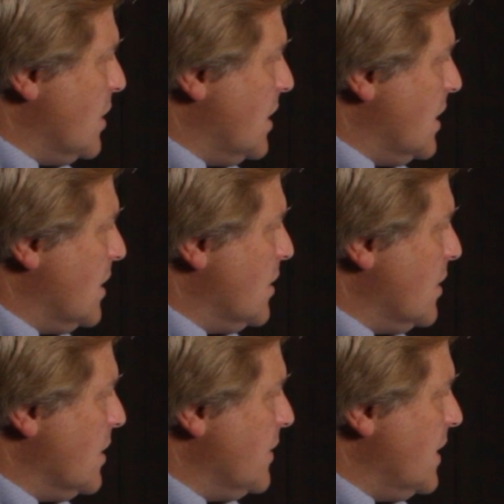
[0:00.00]

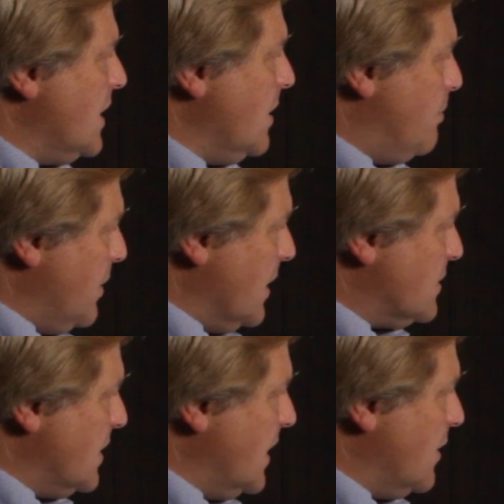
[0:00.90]
that he picked
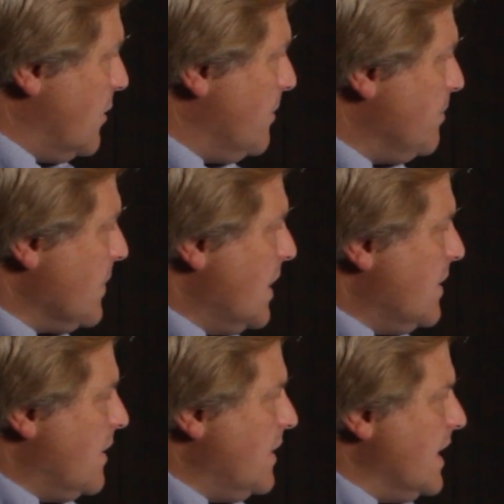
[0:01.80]
to enter.
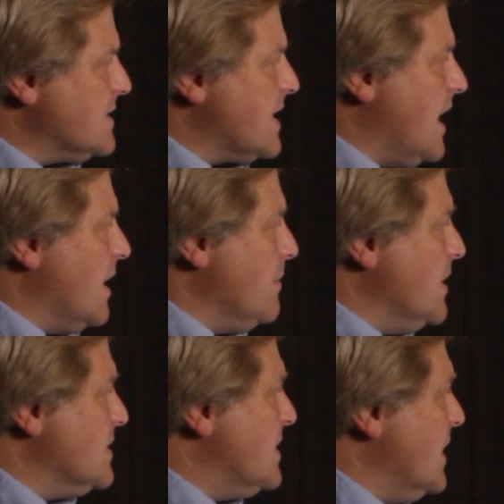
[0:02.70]
Now the next column
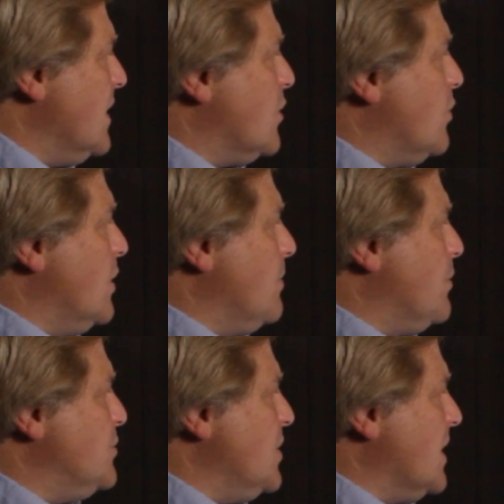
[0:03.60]
is the current
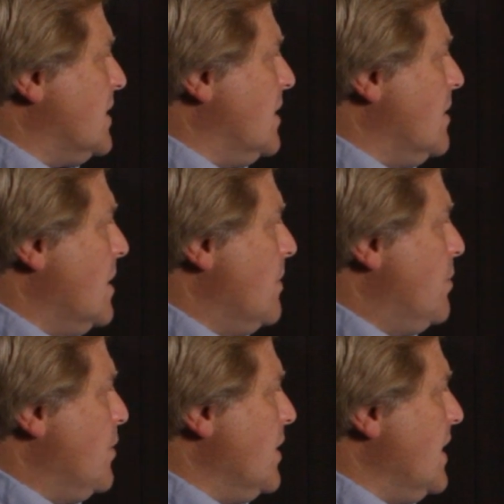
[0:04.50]
projected
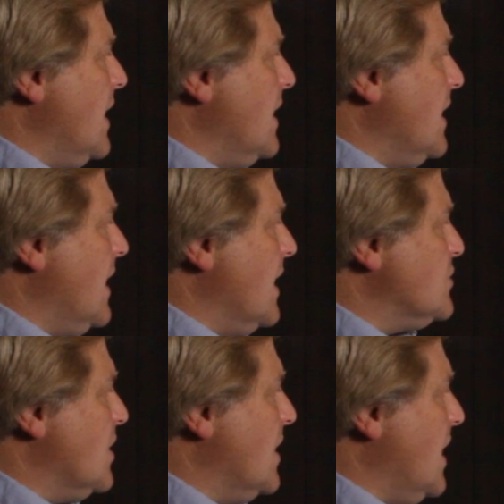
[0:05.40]
period ending
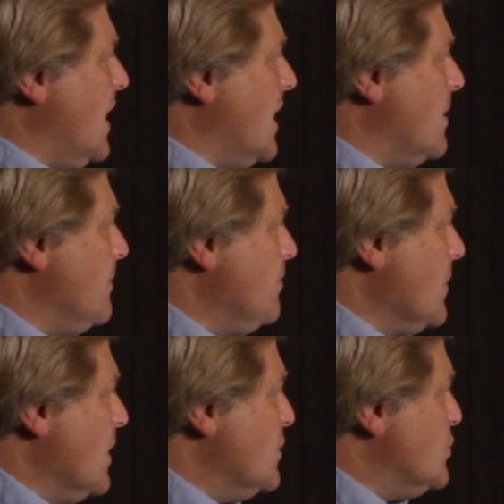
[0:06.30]
cash on hand.
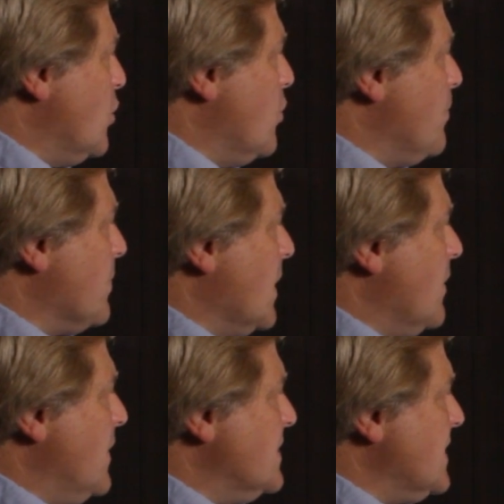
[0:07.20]
So
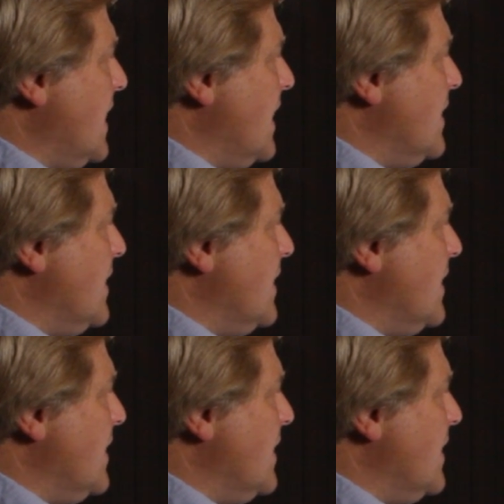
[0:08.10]
this